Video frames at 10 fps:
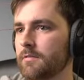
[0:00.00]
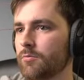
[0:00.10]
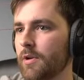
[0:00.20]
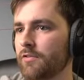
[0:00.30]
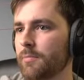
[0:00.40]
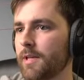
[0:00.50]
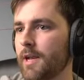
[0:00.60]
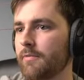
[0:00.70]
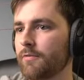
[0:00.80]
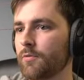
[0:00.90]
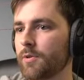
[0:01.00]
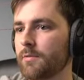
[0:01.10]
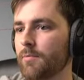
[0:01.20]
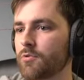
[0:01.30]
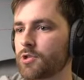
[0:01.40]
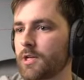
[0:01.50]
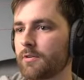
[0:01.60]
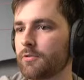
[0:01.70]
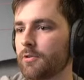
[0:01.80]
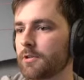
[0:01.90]
we have to be careful with motion here
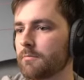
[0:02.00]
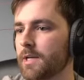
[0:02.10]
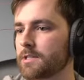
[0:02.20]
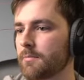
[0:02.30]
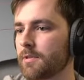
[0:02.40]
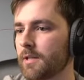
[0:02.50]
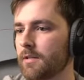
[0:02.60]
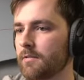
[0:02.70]
to not make something